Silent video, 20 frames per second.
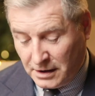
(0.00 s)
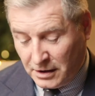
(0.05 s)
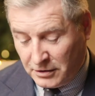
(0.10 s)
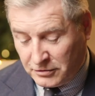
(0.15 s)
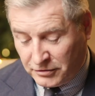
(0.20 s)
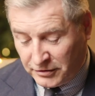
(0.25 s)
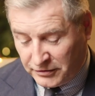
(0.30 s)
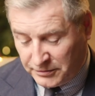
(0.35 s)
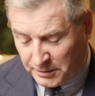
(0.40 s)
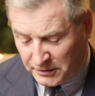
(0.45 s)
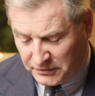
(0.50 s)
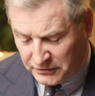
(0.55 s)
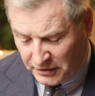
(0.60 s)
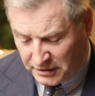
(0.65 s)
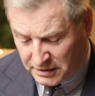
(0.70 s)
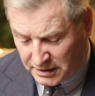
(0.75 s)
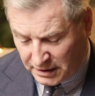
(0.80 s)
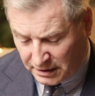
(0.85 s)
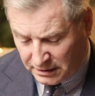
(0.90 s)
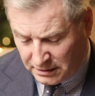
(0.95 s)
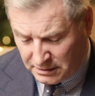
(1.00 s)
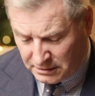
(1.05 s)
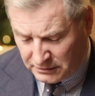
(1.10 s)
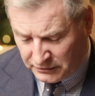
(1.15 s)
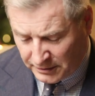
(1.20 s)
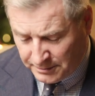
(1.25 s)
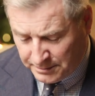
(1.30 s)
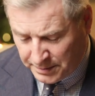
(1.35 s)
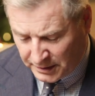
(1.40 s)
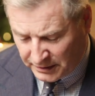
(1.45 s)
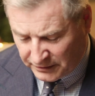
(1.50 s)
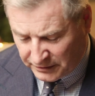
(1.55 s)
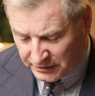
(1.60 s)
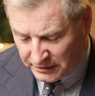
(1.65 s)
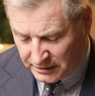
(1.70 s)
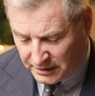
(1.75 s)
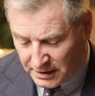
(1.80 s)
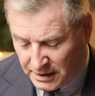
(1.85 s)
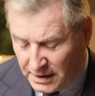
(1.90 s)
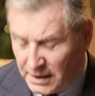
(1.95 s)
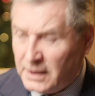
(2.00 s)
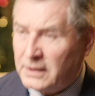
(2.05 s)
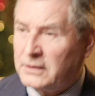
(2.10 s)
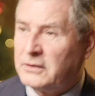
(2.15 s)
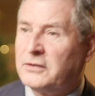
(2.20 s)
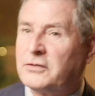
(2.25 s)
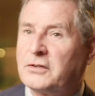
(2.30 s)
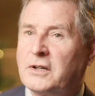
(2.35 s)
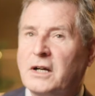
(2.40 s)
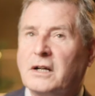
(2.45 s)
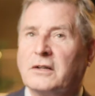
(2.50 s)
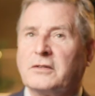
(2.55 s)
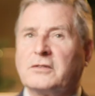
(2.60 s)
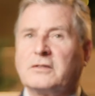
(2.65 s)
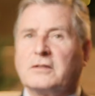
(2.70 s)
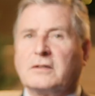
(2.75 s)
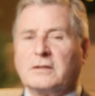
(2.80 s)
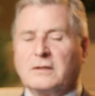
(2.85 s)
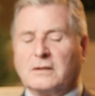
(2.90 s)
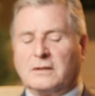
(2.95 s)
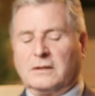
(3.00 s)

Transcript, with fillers: Oh, Christmas jumpers. Discuss.